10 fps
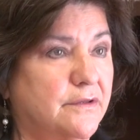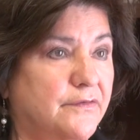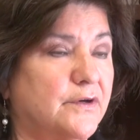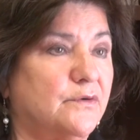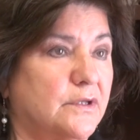the
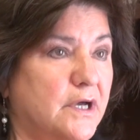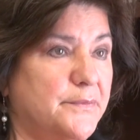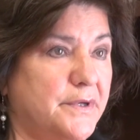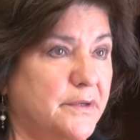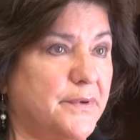federal law
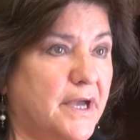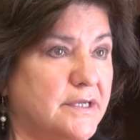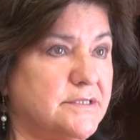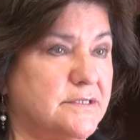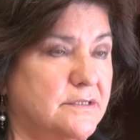being
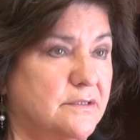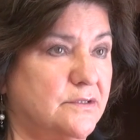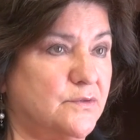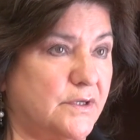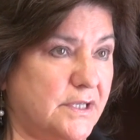passed
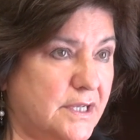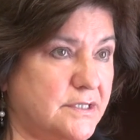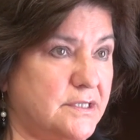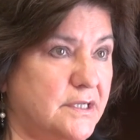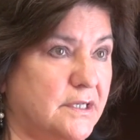in
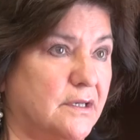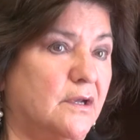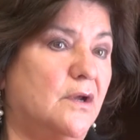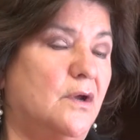2018.